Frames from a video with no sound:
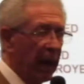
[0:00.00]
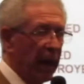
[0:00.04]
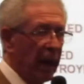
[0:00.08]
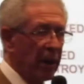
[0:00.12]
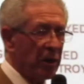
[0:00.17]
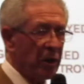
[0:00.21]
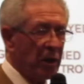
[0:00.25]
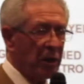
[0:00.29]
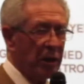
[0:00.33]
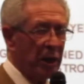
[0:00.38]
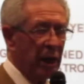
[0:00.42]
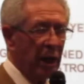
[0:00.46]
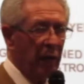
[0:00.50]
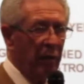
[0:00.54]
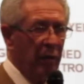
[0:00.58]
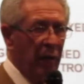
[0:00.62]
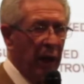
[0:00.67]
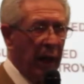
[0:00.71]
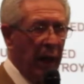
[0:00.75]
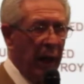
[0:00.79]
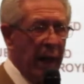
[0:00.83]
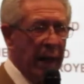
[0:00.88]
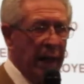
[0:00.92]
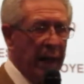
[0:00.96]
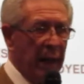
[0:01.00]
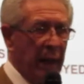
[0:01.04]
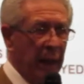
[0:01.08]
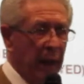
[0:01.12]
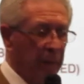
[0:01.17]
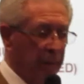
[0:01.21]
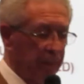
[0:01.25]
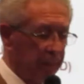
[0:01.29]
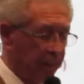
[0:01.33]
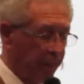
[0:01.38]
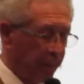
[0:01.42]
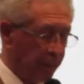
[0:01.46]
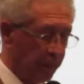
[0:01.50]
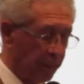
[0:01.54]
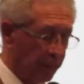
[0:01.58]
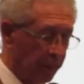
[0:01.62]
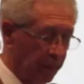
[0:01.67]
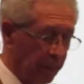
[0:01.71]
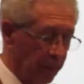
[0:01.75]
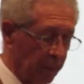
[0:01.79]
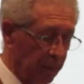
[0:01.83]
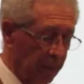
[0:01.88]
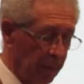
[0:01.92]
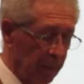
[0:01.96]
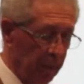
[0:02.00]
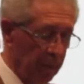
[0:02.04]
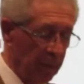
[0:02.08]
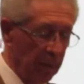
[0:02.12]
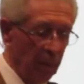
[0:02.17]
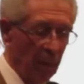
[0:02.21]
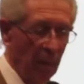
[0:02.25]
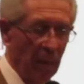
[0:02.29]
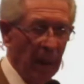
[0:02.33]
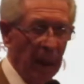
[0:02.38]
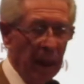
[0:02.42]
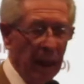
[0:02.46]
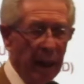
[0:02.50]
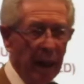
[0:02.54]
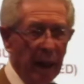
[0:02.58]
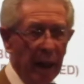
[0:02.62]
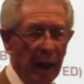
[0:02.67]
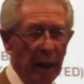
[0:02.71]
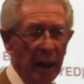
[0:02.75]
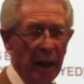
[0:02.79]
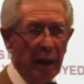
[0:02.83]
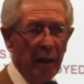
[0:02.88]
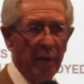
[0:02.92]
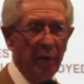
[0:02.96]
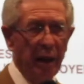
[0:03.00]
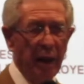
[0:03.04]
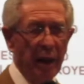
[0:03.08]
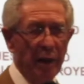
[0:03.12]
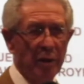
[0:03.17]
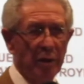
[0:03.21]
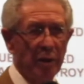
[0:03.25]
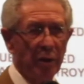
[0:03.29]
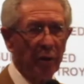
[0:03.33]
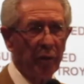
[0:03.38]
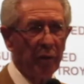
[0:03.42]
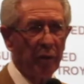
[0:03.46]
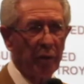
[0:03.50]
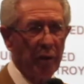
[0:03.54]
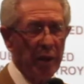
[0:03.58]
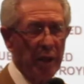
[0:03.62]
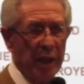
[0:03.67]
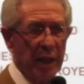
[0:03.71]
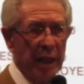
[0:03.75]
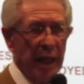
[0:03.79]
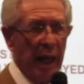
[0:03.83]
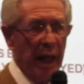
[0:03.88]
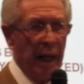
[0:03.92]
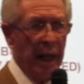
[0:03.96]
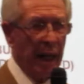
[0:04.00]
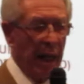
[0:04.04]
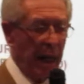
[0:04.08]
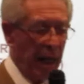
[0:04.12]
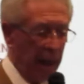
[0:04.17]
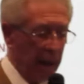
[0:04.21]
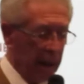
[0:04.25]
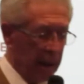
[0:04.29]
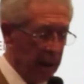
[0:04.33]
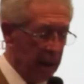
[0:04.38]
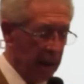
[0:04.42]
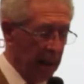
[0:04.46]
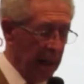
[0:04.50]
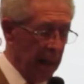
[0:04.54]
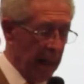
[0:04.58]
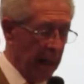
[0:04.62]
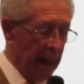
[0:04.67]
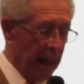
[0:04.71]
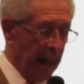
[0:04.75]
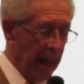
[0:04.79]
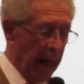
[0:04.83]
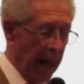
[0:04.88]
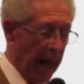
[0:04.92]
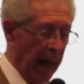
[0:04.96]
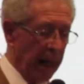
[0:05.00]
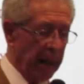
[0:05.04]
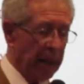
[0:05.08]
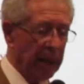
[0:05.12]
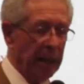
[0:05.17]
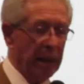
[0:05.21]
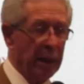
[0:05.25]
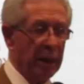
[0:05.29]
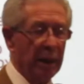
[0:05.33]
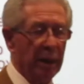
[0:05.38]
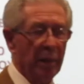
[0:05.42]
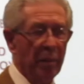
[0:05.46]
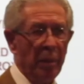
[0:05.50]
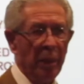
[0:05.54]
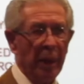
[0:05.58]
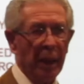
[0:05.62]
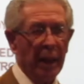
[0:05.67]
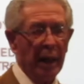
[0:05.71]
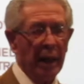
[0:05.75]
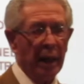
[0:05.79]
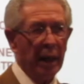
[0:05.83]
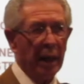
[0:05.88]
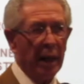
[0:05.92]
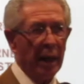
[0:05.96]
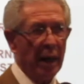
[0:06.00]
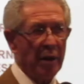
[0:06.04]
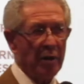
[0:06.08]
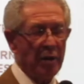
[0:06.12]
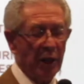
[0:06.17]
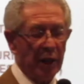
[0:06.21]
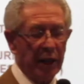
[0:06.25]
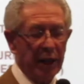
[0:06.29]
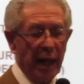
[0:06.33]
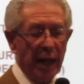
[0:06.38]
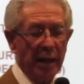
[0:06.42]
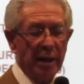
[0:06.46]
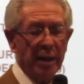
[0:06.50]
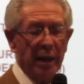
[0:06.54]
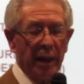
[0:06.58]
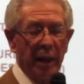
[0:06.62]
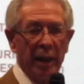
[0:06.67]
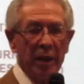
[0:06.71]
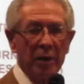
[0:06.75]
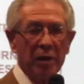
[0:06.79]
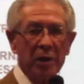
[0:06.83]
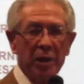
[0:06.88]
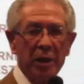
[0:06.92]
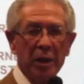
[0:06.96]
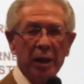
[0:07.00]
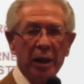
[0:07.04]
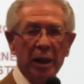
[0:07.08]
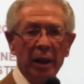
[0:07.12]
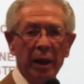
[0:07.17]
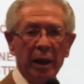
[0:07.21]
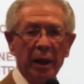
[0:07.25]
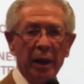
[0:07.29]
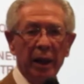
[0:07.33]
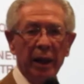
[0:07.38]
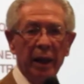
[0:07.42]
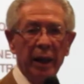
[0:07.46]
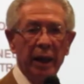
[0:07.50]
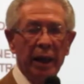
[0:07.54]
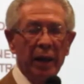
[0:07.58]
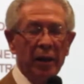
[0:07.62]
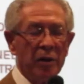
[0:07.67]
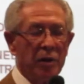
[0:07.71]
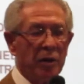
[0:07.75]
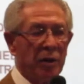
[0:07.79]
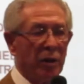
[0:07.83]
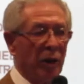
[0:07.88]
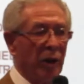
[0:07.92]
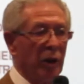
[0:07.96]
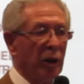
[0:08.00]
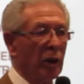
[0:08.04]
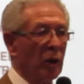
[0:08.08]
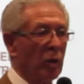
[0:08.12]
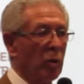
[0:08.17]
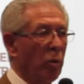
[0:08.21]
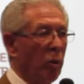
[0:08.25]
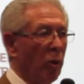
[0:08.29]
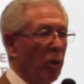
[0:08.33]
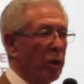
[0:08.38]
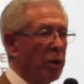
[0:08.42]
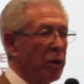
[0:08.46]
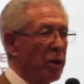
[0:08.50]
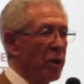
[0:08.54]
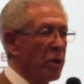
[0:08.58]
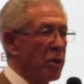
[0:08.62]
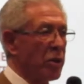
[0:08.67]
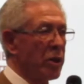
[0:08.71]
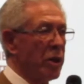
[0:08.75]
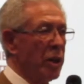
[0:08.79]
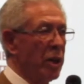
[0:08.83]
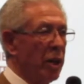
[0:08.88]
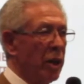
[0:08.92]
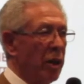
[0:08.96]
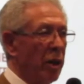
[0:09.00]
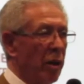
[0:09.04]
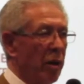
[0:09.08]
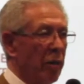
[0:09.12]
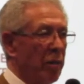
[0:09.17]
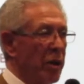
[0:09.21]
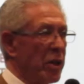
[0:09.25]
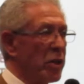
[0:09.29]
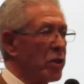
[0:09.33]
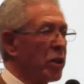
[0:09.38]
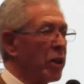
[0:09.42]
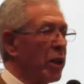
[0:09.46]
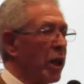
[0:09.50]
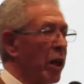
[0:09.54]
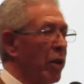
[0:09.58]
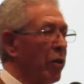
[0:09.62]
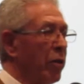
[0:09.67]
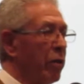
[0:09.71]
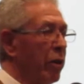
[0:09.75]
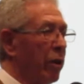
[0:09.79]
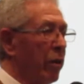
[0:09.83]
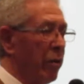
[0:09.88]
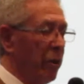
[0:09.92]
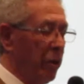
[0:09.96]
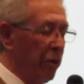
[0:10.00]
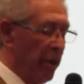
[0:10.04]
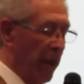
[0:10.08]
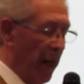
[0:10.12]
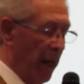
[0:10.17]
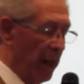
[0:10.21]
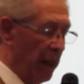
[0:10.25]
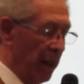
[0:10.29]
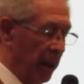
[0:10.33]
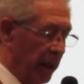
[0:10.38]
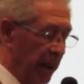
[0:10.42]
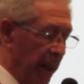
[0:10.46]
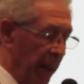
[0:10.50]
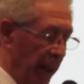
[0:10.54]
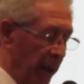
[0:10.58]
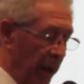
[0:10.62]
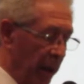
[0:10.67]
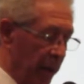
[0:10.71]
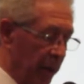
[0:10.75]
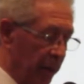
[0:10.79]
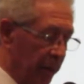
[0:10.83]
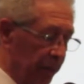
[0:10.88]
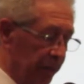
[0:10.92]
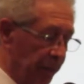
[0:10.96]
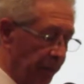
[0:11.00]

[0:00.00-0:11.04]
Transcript: has a silver lining, and the events of Kristallnacht acted as a catalyst in certain quarters of this country, of the United Kingdom.